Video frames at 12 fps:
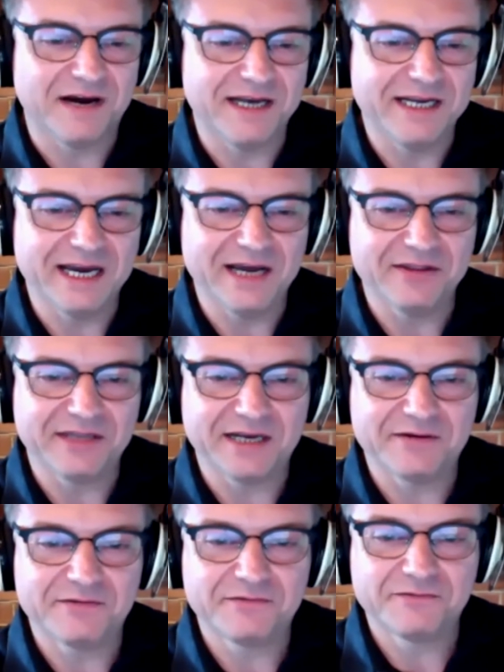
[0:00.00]
finding
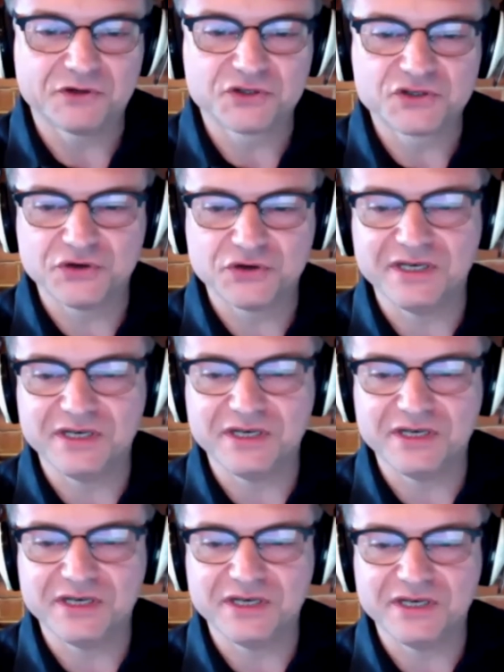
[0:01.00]
out that for
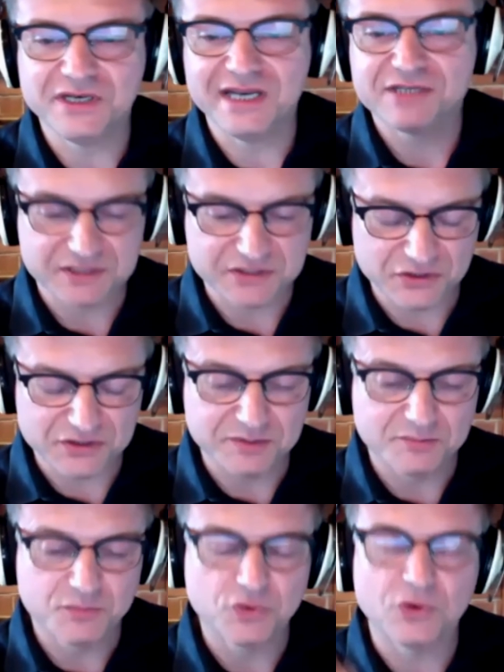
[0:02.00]
certain advertisers and
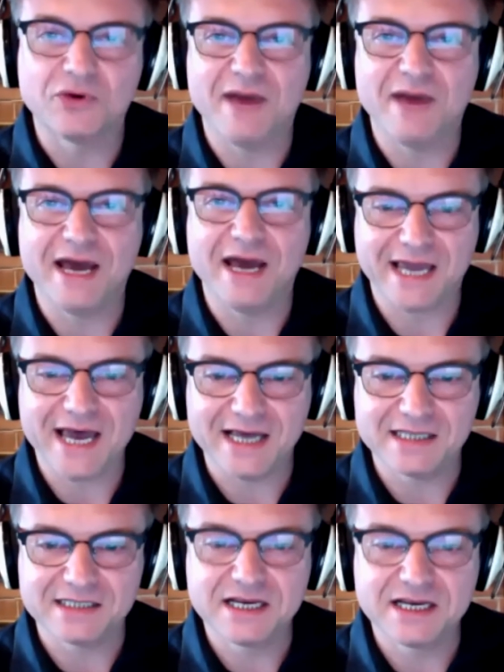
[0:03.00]
certain programmatic
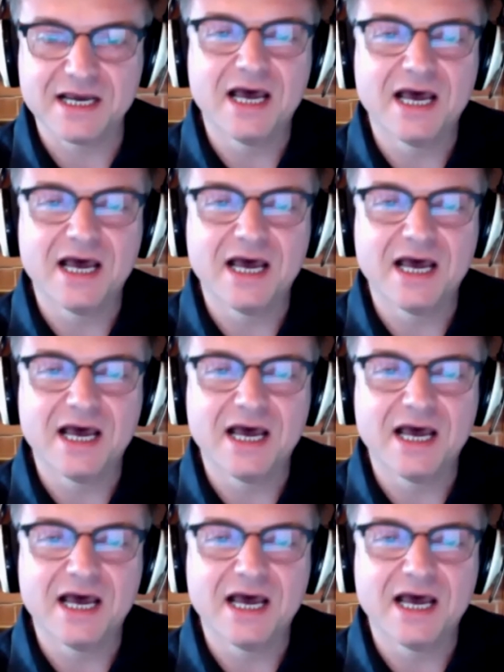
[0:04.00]
ads,